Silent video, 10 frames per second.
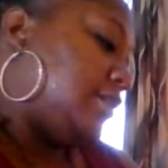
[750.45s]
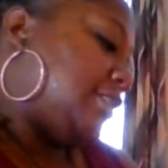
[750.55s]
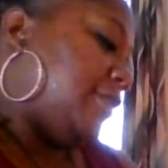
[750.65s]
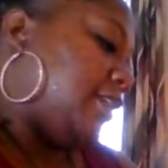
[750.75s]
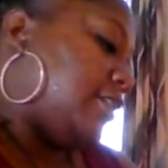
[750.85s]

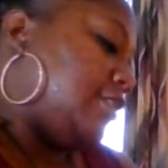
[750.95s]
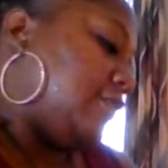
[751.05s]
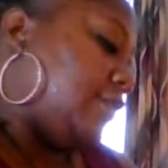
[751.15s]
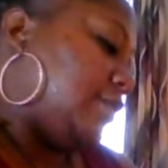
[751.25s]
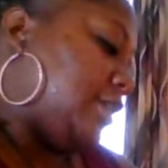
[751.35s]
Somebody could
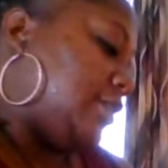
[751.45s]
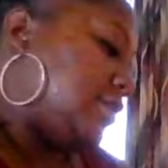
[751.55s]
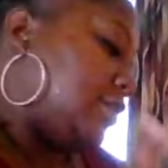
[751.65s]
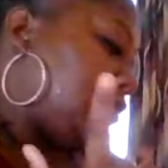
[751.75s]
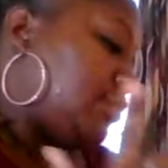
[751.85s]
live on the East
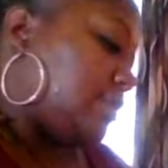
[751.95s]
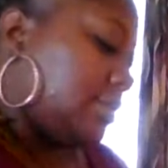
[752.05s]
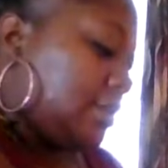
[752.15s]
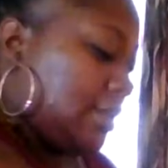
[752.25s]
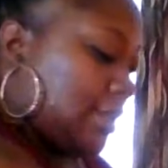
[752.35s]

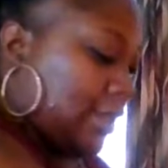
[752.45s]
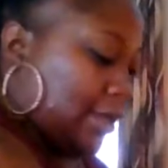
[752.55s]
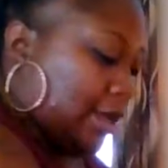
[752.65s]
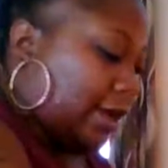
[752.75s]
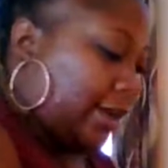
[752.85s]
Coast.
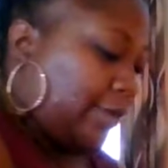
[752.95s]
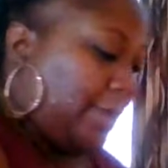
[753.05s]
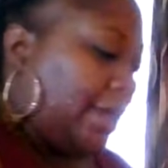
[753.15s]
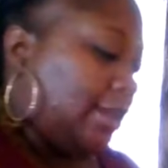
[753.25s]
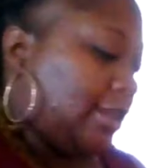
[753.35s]
All right, we
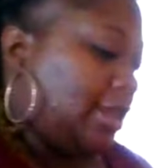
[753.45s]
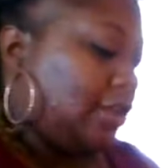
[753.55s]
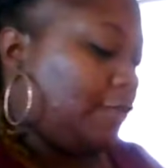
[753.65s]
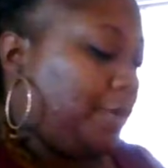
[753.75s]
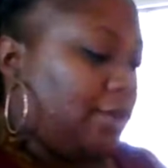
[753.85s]
got the
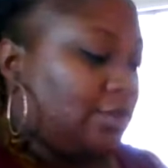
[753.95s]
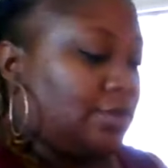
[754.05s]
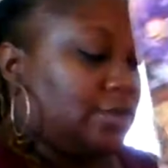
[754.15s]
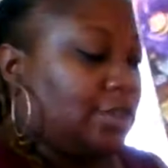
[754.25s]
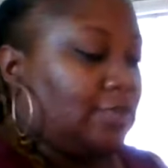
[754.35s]
King of
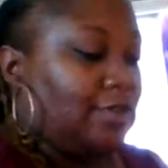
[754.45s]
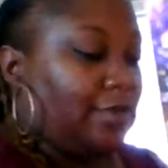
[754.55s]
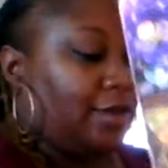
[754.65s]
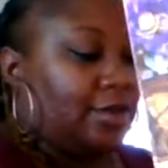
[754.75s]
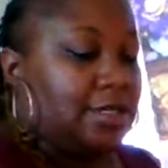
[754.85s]
Pentacles in the
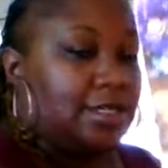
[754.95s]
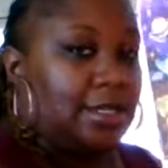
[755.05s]
reverse.